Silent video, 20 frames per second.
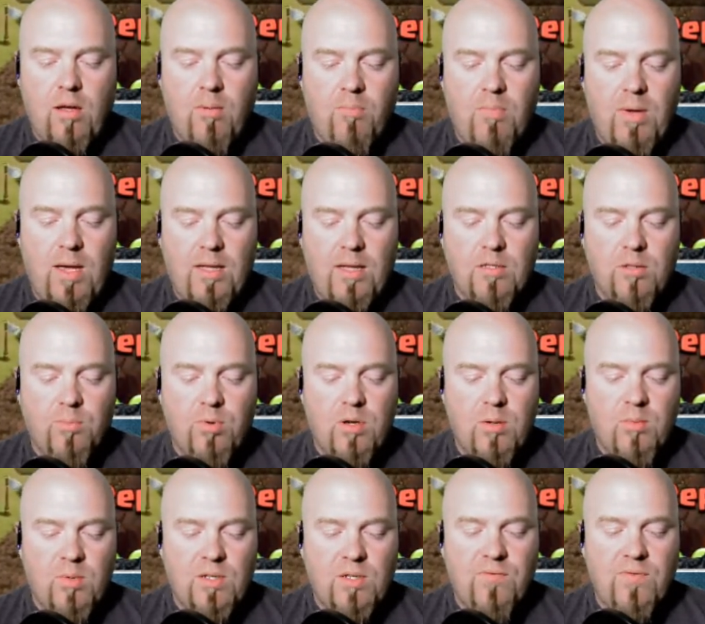Bats are
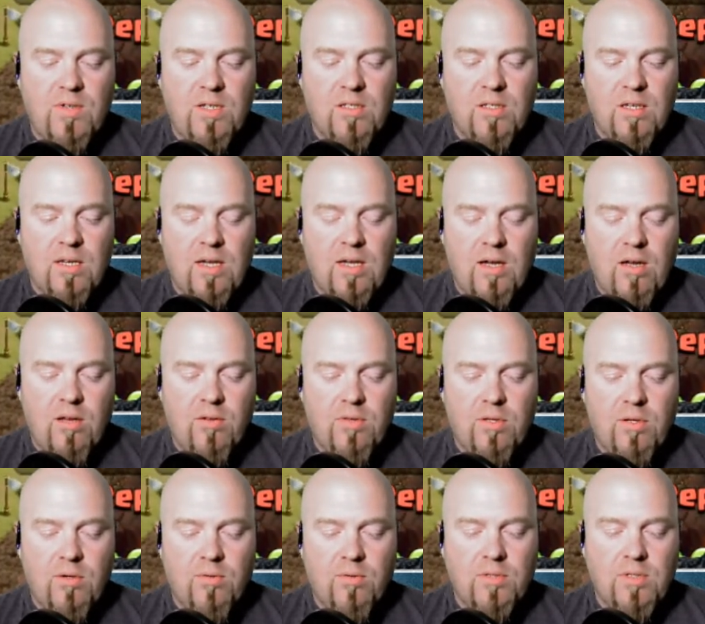pretty much fizzling out.
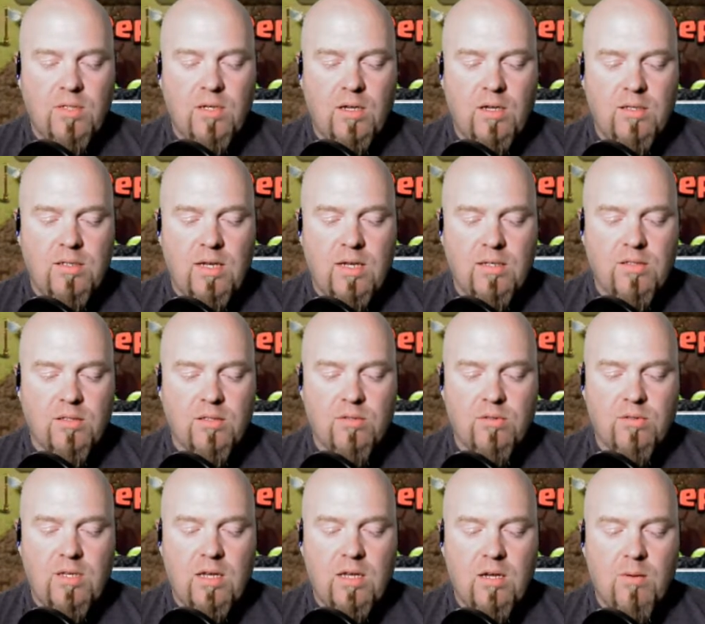Those Teslas
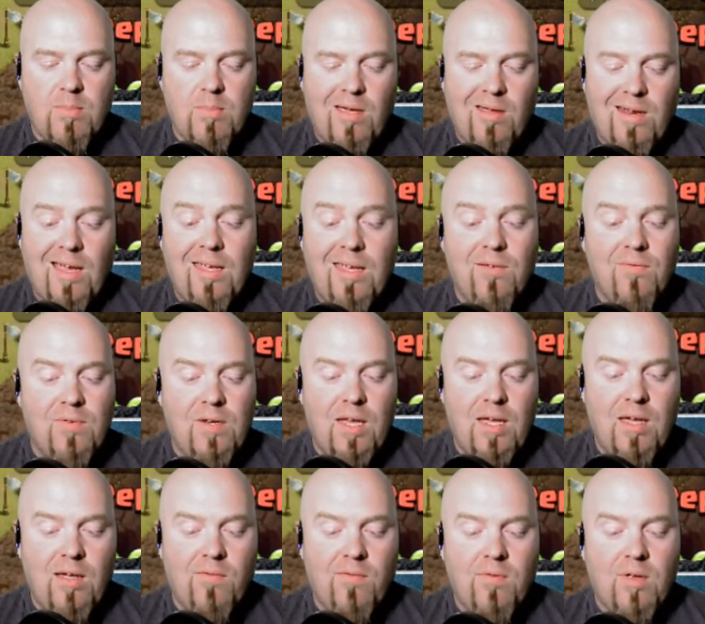will take them out. I even
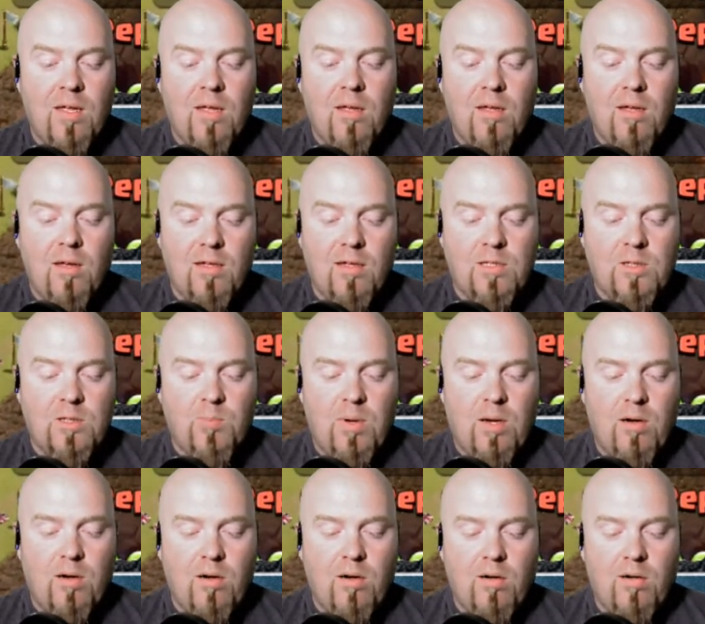have a
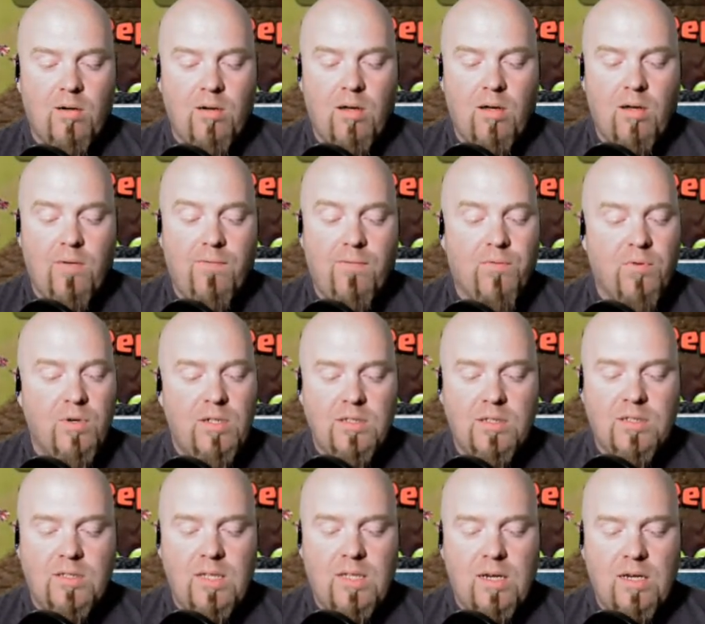spare
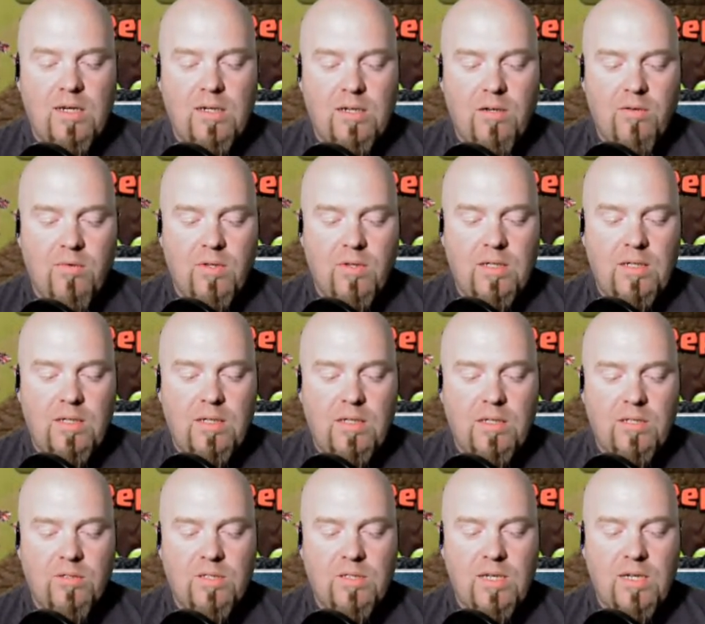freeze that I didn't really
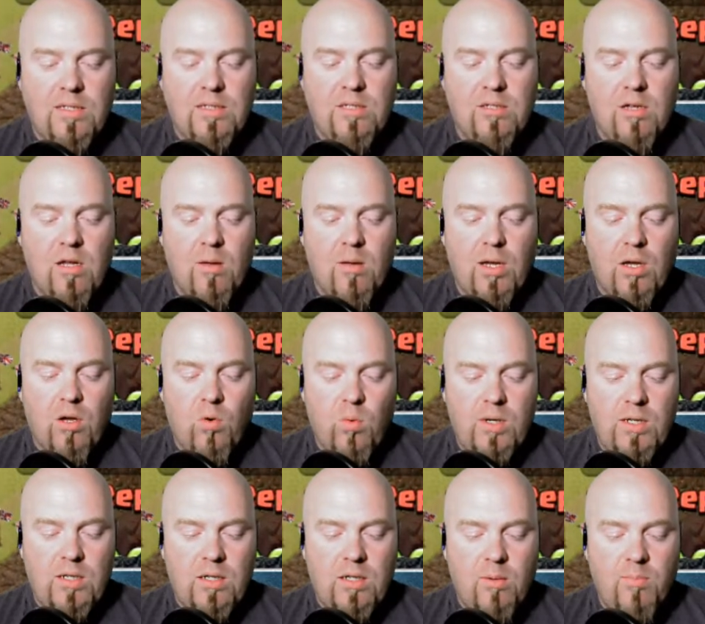need. You see, I still got my
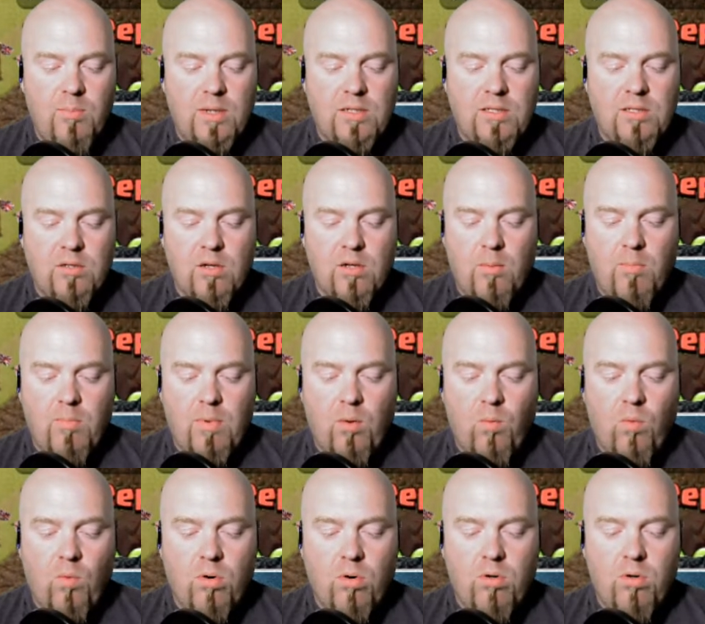queen up. I still got my
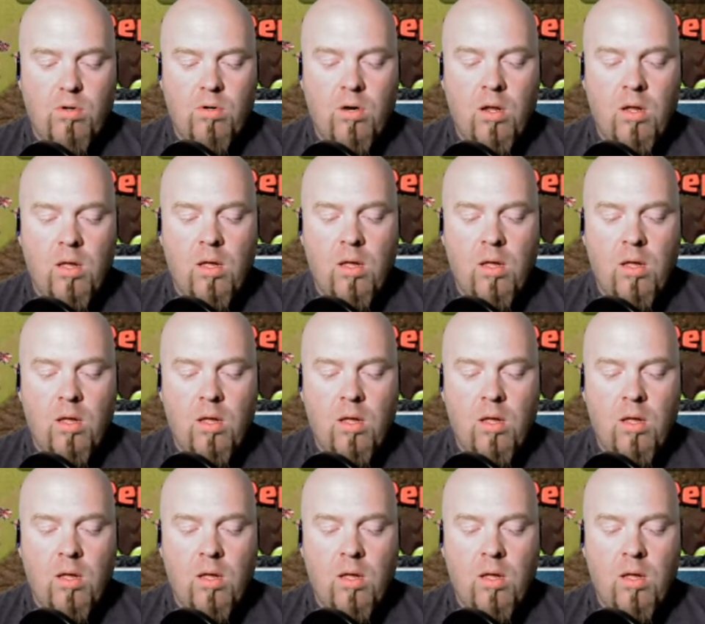warden.